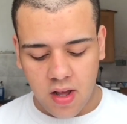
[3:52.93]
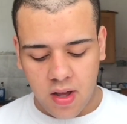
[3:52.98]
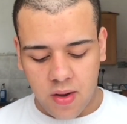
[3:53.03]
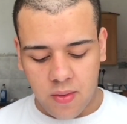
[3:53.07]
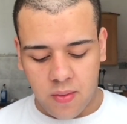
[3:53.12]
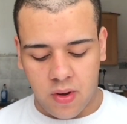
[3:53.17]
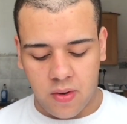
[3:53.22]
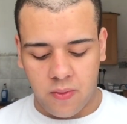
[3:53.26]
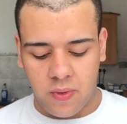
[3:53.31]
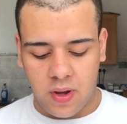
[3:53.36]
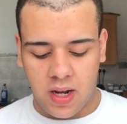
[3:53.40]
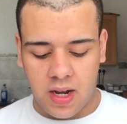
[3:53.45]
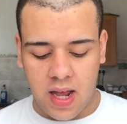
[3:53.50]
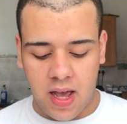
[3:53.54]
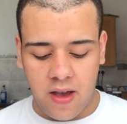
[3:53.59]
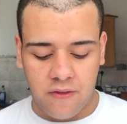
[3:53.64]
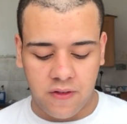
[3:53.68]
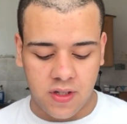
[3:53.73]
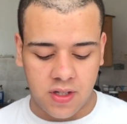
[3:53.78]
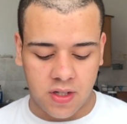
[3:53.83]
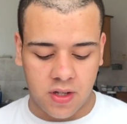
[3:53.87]
when we
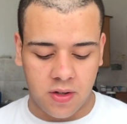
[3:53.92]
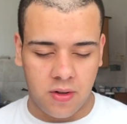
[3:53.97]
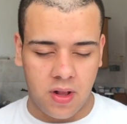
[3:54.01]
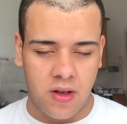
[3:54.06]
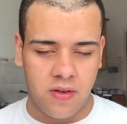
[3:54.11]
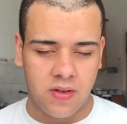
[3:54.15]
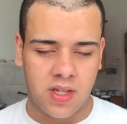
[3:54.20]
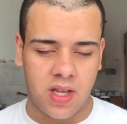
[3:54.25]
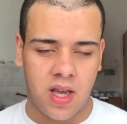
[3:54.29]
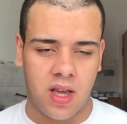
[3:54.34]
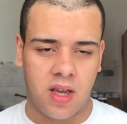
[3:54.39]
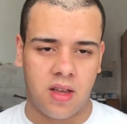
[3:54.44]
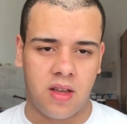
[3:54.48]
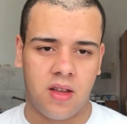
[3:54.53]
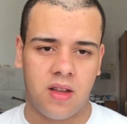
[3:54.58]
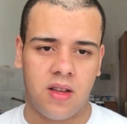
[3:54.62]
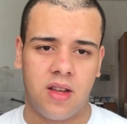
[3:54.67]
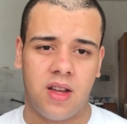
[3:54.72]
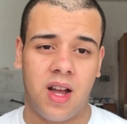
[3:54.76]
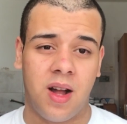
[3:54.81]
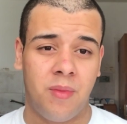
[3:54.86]
left school, I was like,
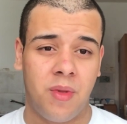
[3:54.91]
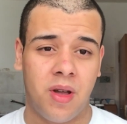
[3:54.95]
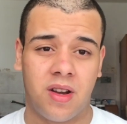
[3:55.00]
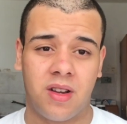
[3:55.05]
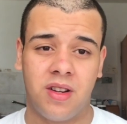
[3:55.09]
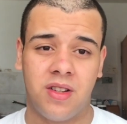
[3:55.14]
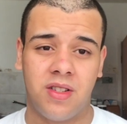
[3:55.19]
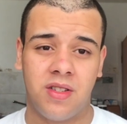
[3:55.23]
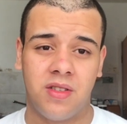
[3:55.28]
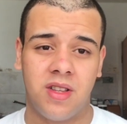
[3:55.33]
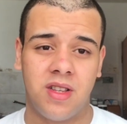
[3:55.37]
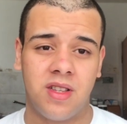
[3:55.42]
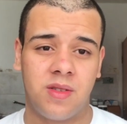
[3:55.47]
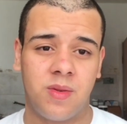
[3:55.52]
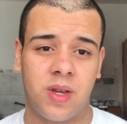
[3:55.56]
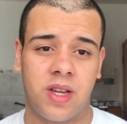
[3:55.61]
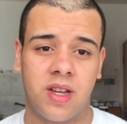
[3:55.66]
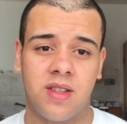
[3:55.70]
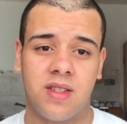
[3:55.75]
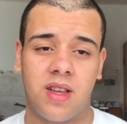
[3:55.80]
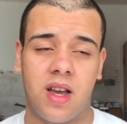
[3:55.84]
I'm not gonna do this,
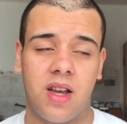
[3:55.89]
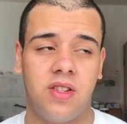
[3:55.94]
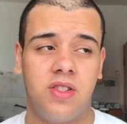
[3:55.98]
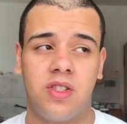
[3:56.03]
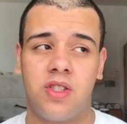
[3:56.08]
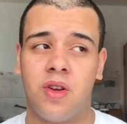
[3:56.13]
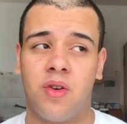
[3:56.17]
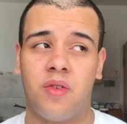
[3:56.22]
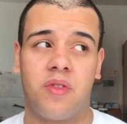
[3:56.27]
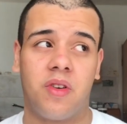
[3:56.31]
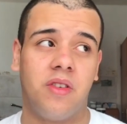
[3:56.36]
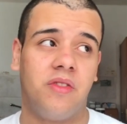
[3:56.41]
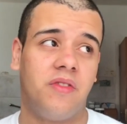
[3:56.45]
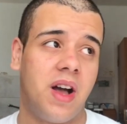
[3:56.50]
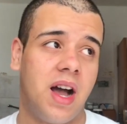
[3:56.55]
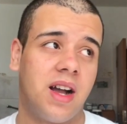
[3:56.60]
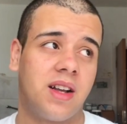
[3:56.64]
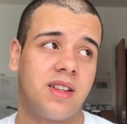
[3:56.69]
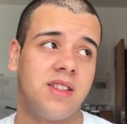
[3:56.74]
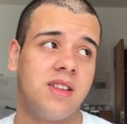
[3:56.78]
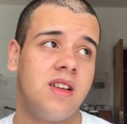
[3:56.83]
because I just know for a
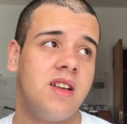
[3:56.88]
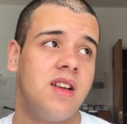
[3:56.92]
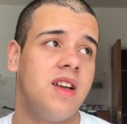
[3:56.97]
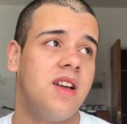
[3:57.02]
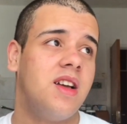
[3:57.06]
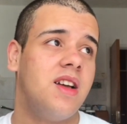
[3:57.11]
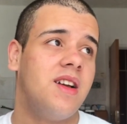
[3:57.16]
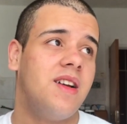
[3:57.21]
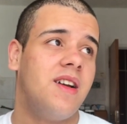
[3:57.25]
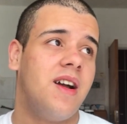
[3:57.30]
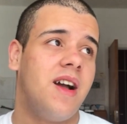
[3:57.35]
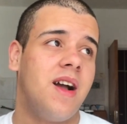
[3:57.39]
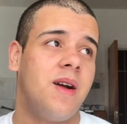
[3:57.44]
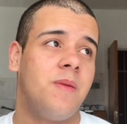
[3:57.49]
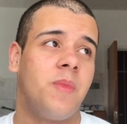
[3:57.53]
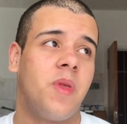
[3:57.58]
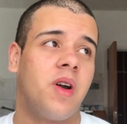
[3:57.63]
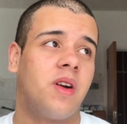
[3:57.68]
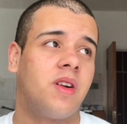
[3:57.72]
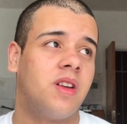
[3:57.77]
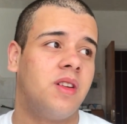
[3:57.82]
fact I'm
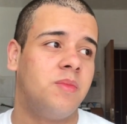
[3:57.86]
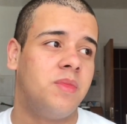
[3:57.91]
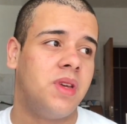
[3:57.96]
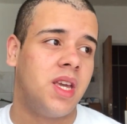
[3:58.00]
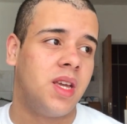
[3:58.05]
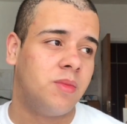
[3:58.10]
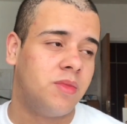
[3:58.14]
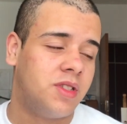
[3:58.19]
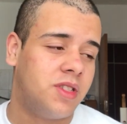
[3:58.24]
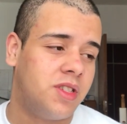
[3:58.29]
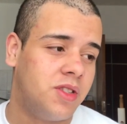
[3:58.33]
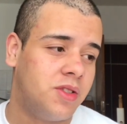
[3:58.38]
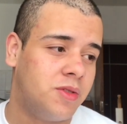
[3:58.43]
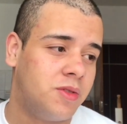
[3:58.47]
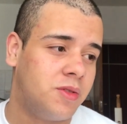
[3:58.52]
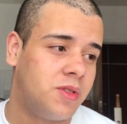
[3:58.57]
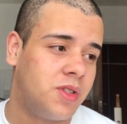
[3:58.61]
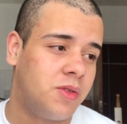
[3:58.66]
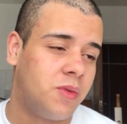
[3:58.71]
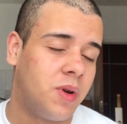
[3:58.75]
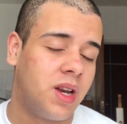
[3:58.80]
not gonna be able to
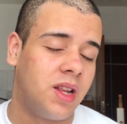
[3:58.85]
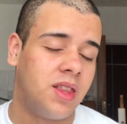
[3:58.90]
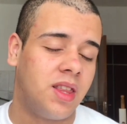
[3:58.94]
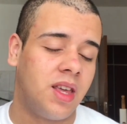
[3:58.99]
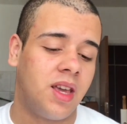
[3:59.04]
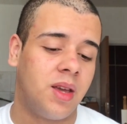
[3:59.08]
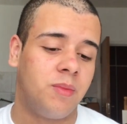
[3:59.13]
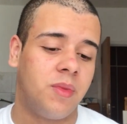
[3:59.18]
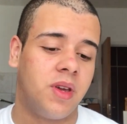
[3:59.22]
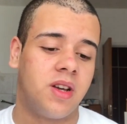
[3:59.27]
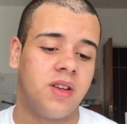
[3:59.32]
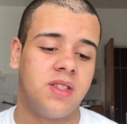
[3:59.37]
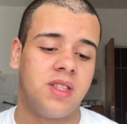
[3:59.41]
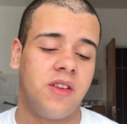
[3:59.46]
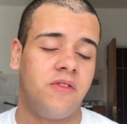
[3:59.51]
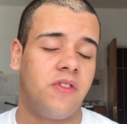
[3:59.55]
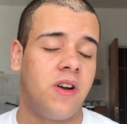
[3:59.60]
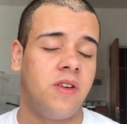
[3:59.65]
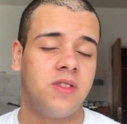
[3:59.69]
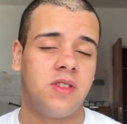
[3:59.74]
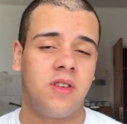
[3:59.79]
do anything, because
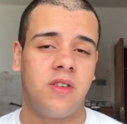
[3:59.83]
if I was